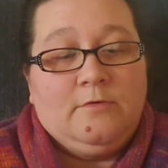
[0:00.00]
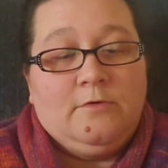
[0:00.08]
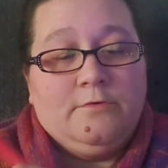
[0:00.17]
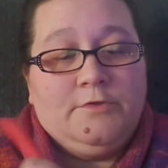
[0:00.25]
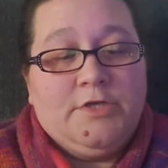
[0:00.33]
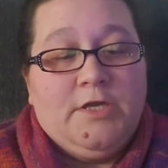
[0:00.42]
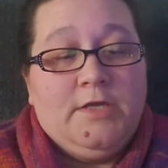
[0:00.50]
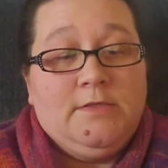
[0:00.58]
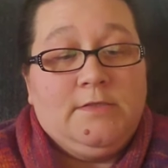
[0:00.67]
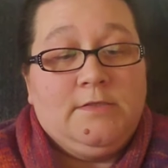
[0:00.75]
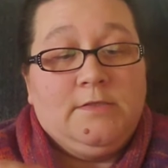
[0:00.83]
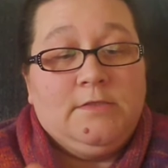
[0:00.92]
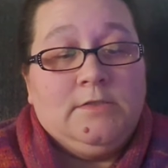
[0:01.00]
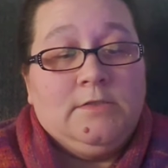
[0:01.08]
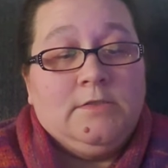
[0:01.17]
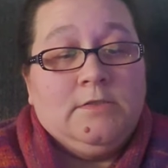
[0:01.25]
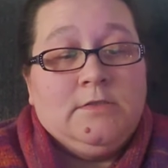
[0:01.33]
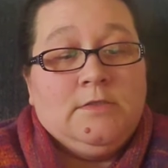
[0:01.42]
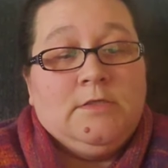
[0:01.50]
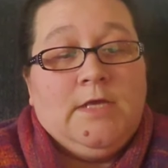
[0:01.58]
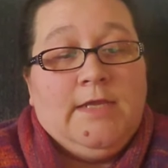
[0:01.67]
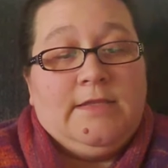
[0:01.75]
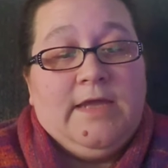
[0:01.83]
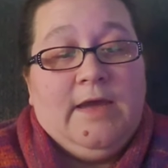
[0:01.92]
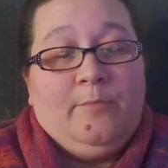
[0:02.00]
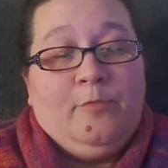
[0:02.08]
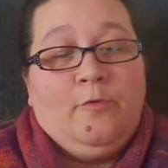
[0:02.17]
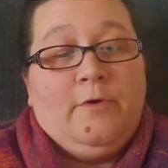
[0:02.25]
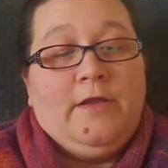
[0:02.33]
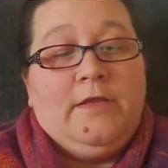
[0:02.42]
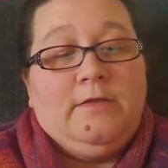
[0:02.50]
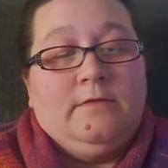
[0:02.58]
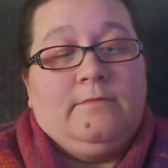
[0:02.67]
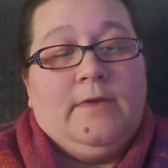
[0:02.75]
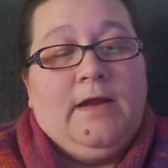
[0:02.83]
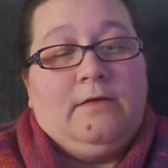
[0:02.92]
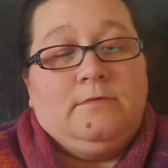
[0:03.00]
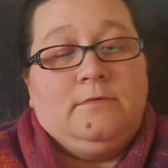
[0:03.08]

crochets at that point in the round.